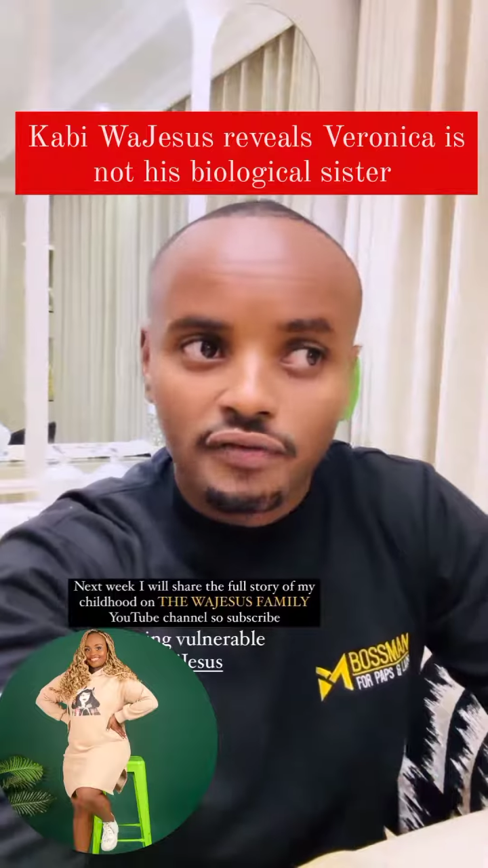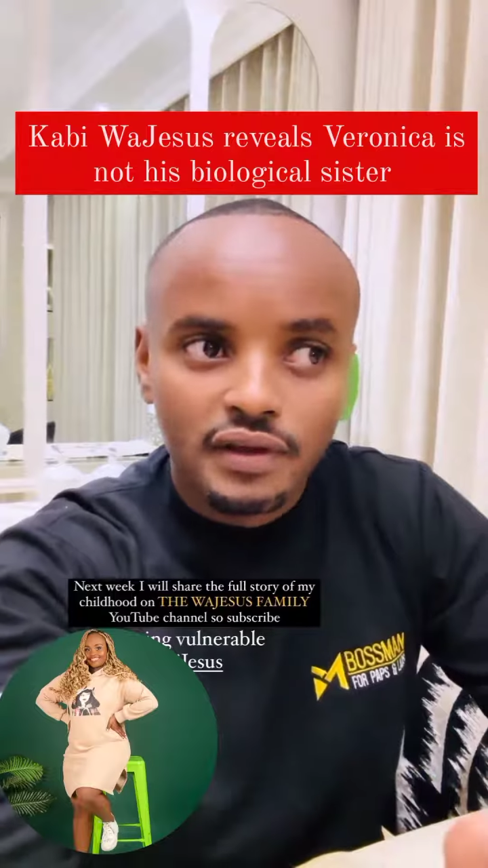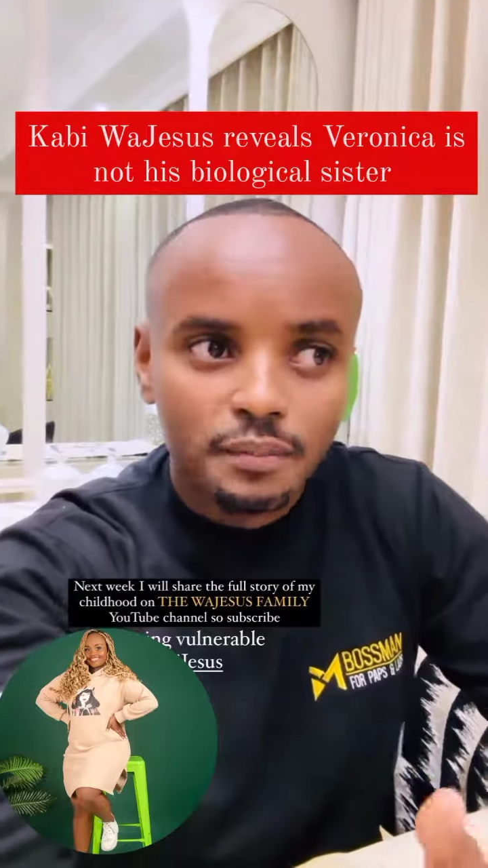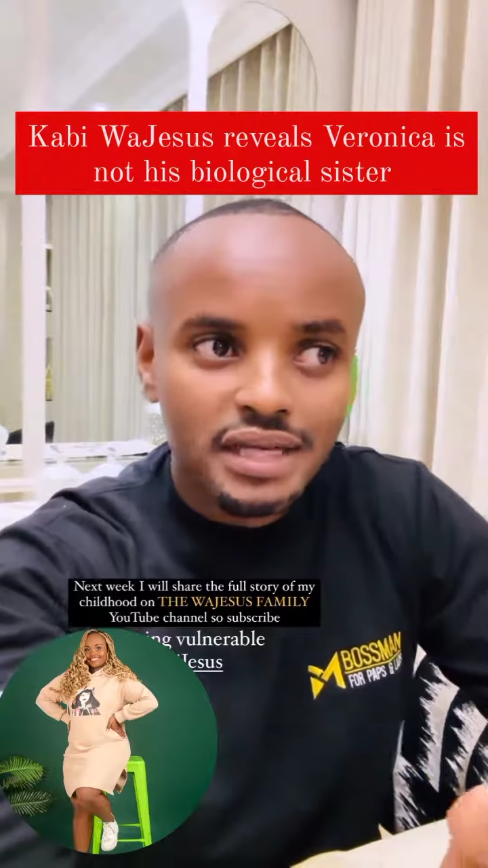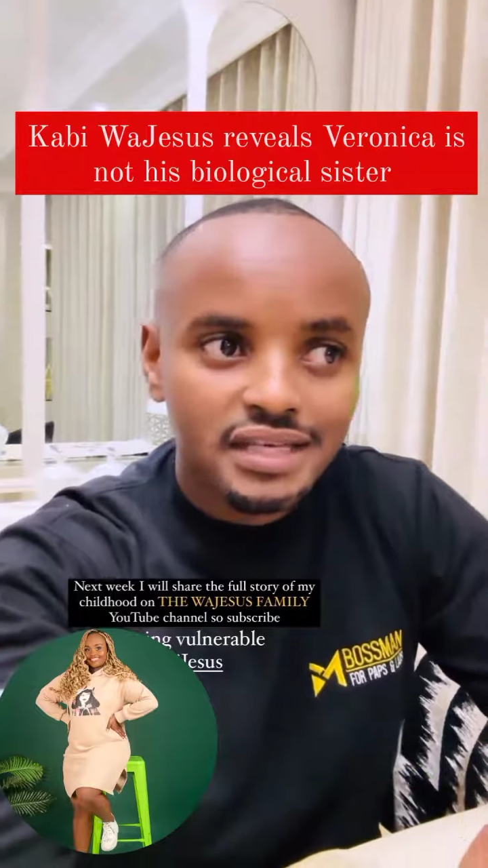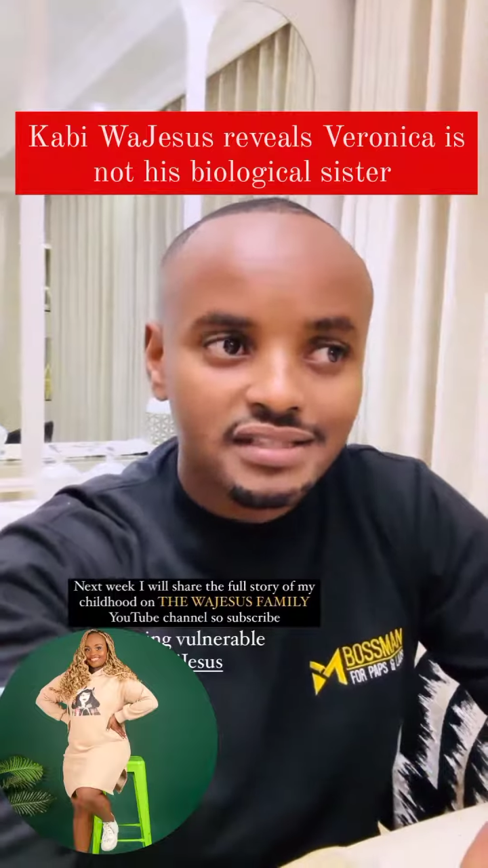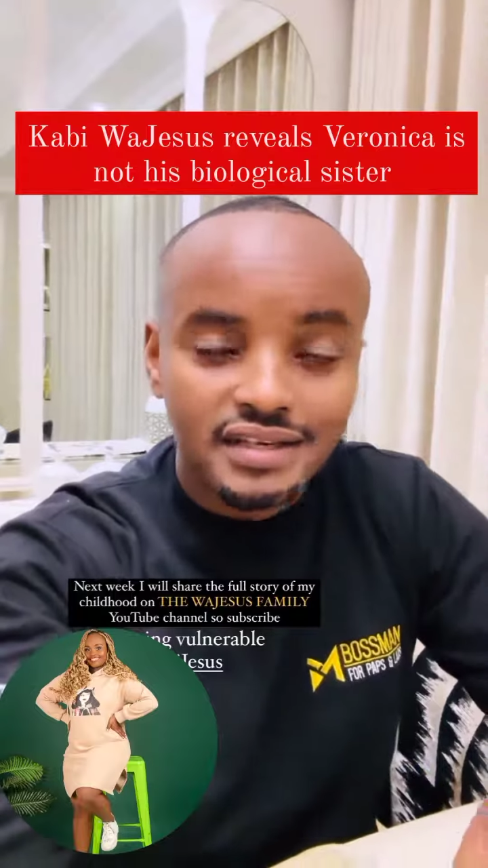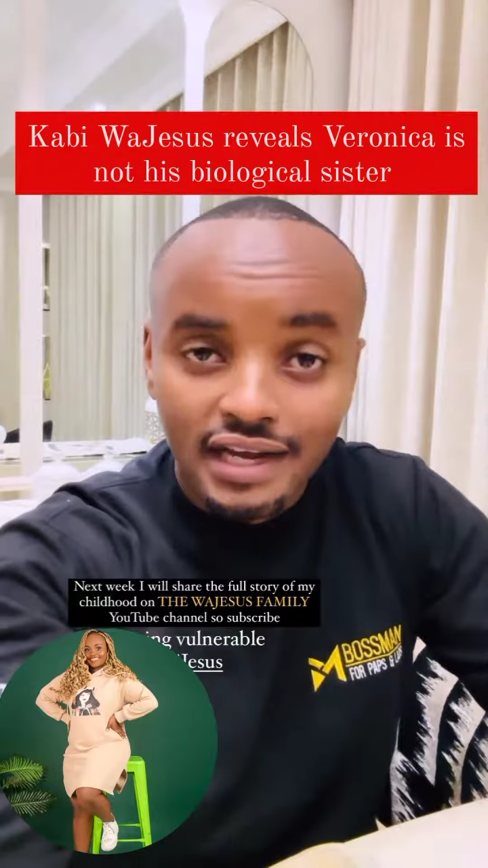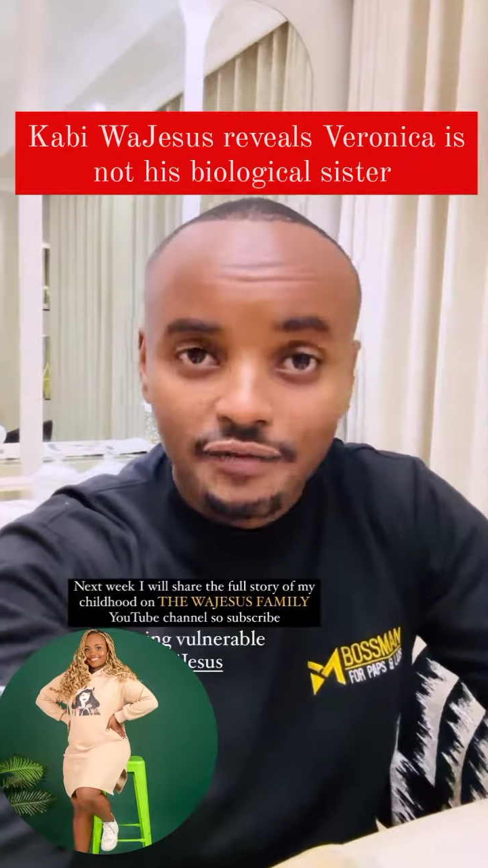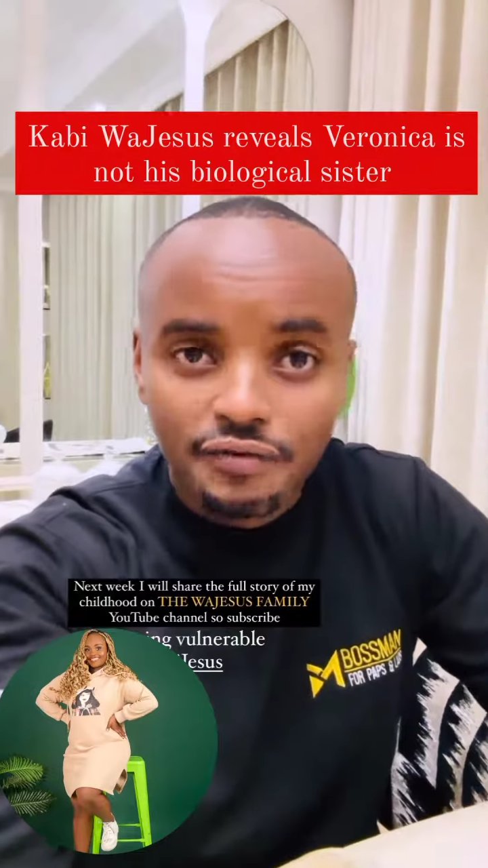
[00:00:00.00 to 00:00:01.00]
siblings
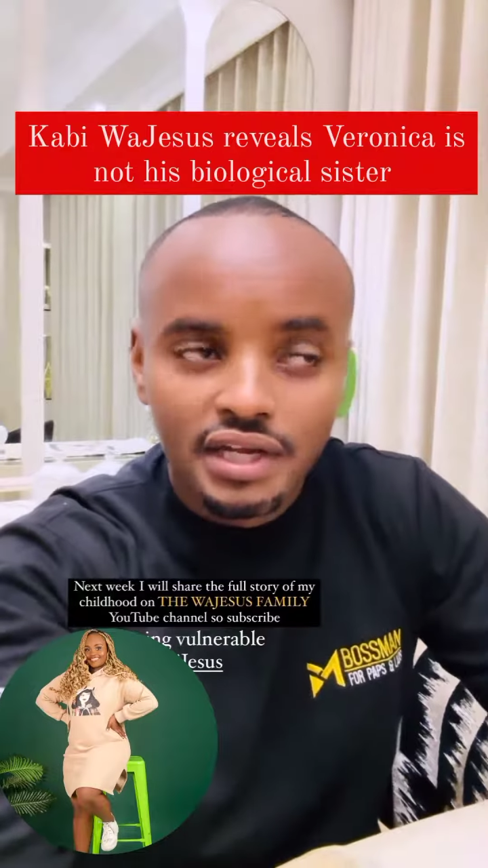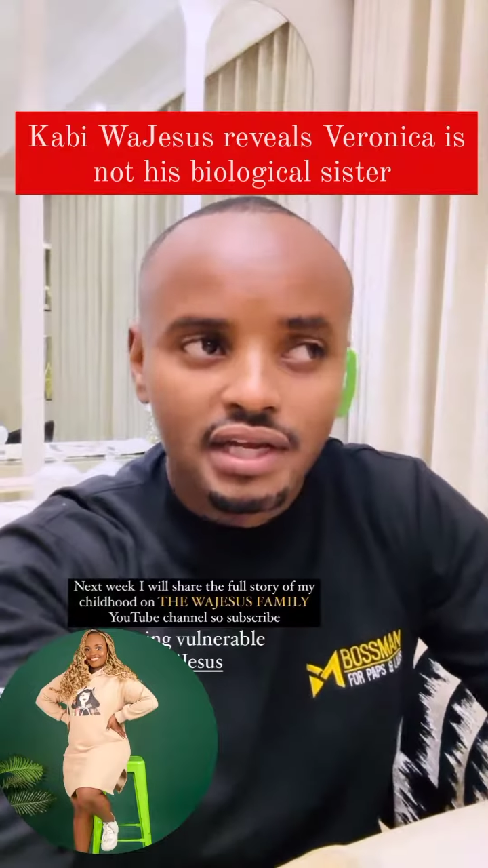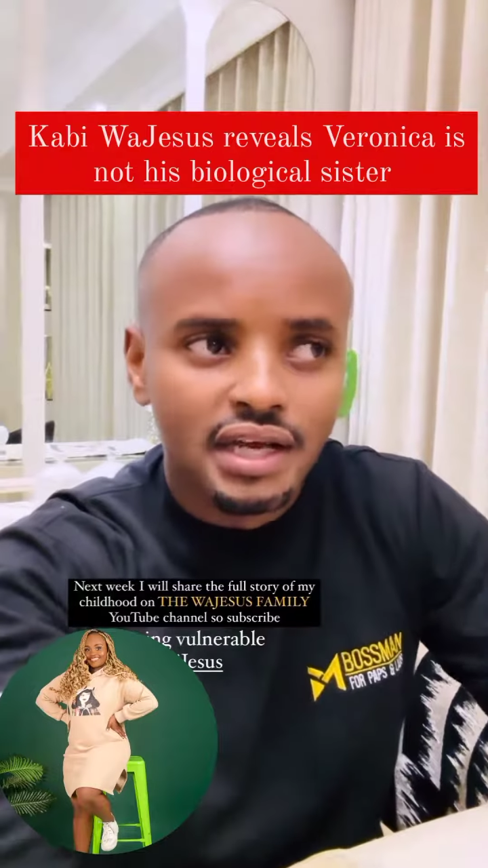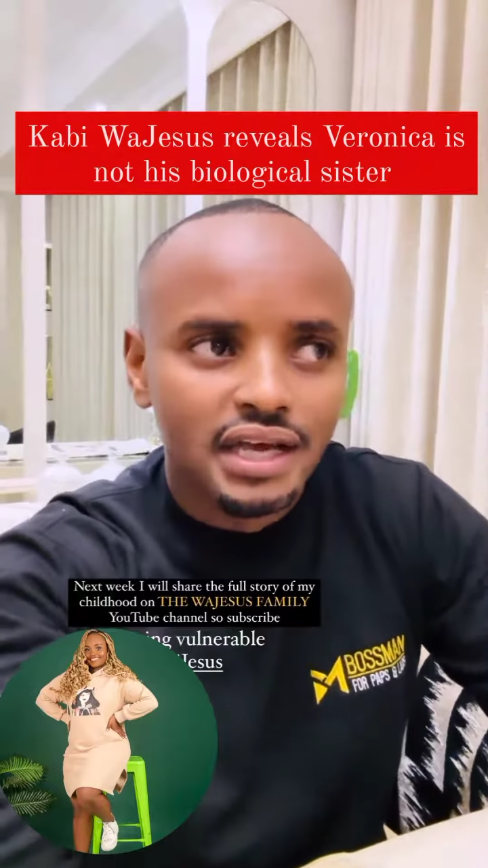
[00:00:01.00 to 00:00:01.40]
rivalry,